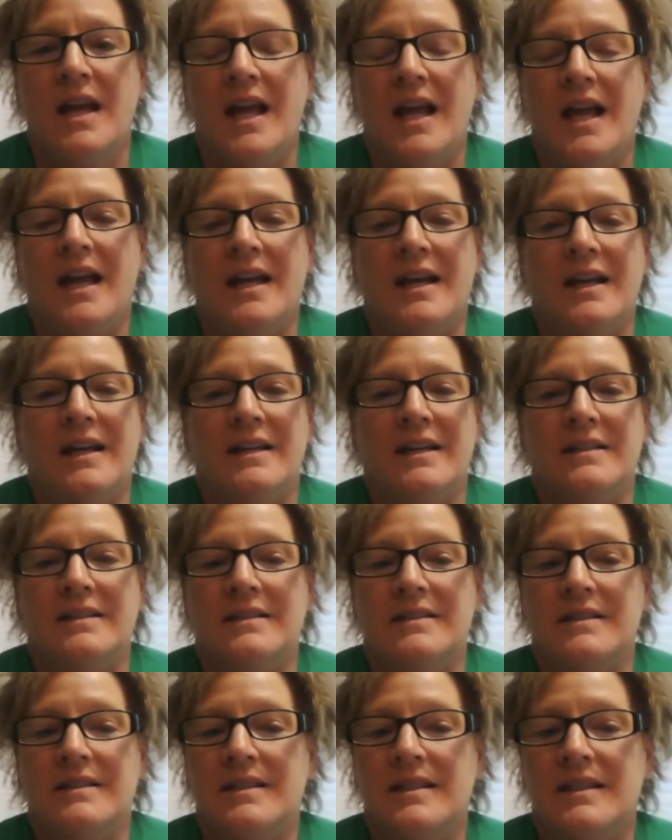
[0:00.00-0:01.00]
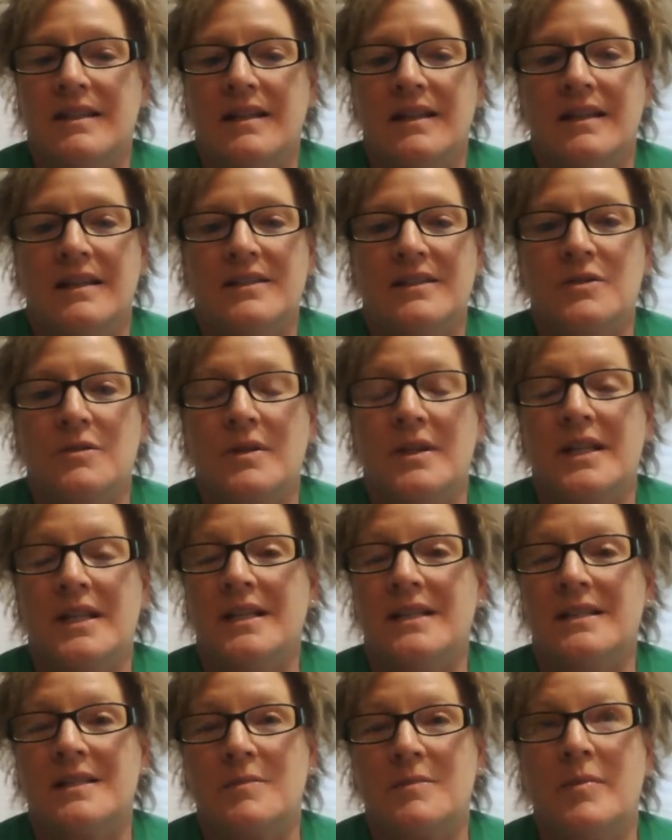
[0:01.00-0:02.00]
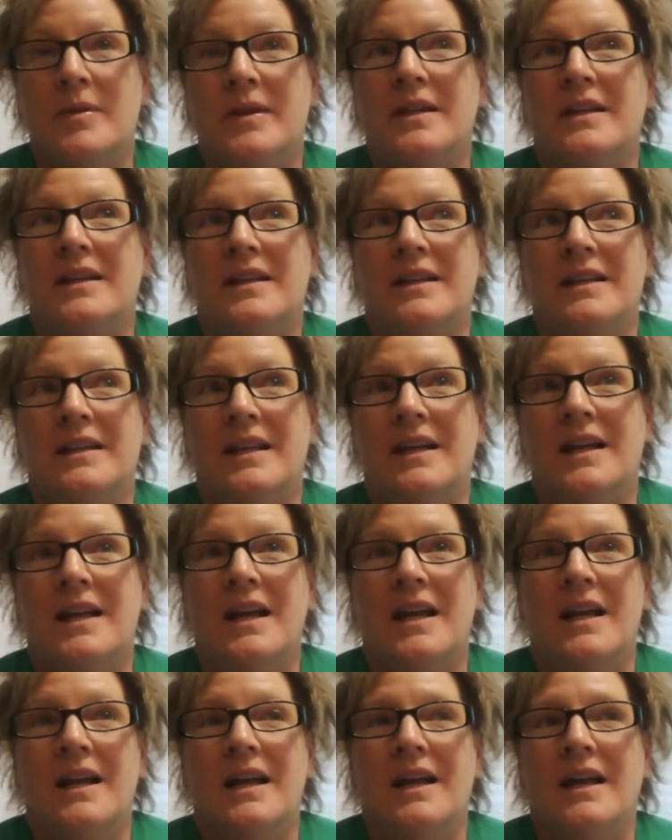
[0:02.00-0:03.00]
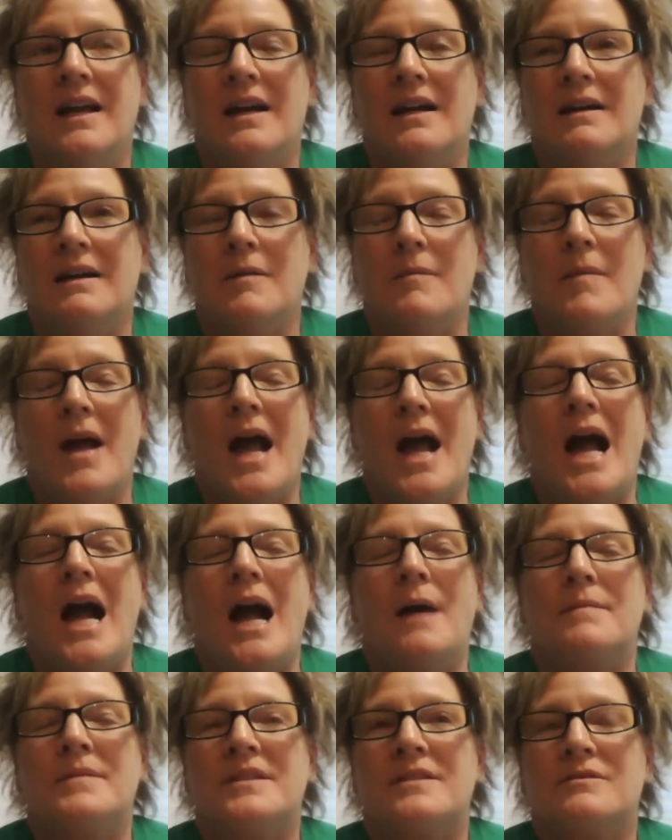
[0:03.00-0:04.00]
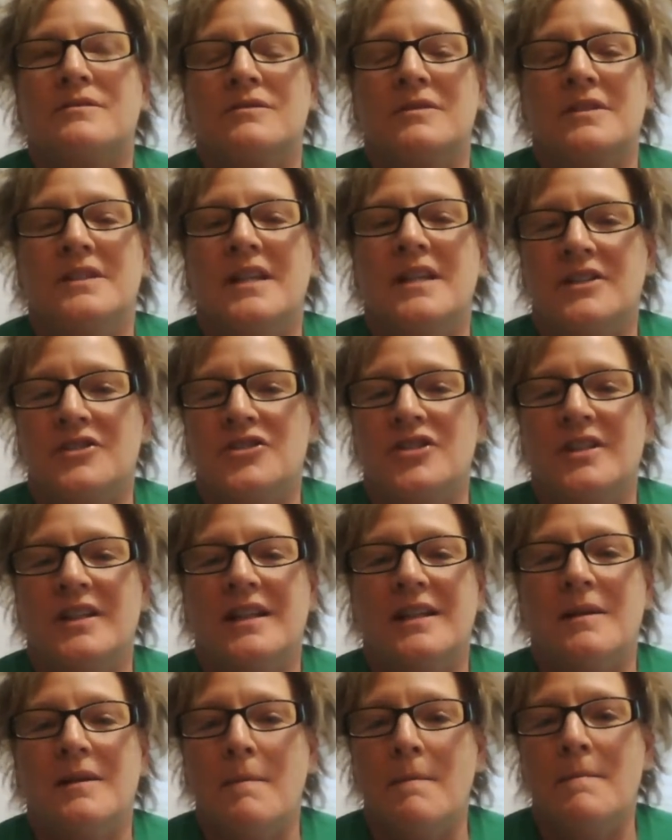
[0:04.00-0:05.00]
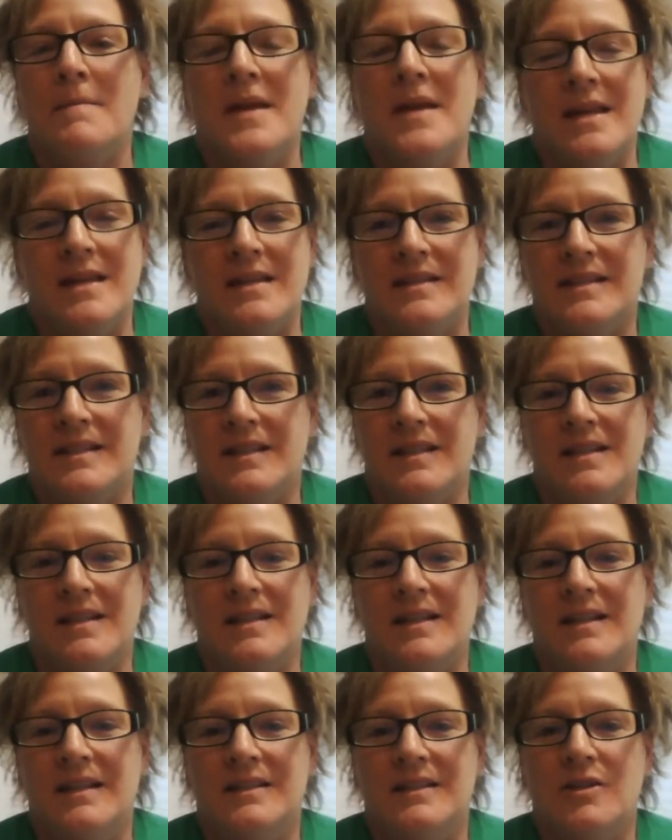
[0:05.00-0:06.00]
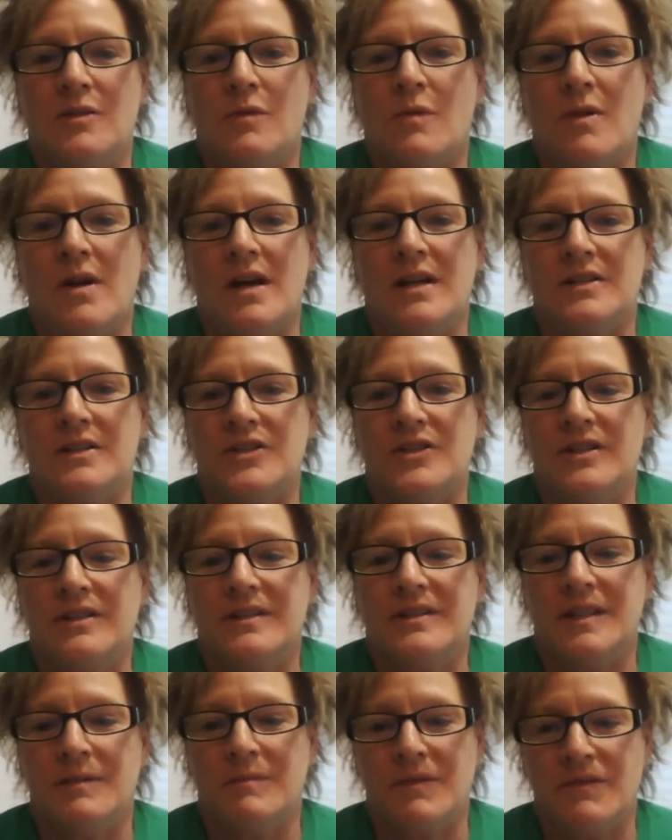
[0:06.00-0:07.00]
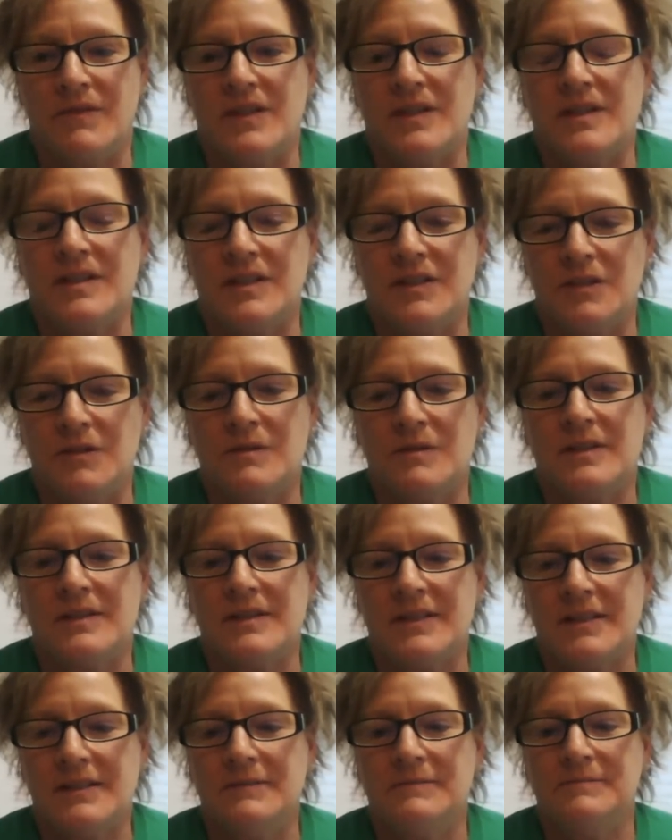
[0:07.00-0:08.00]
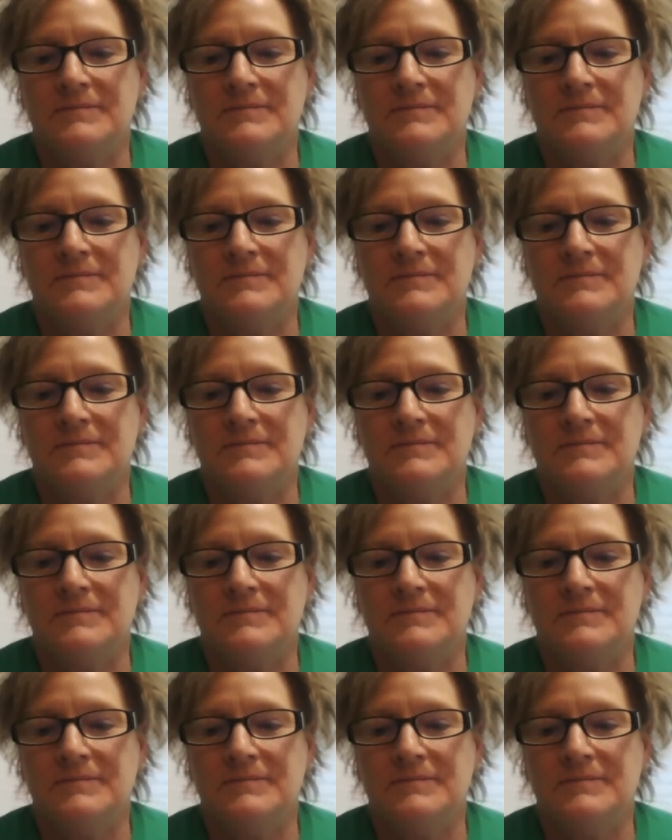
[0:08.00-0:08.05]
And so it has been absolutely touching and amazing to watch some of these students.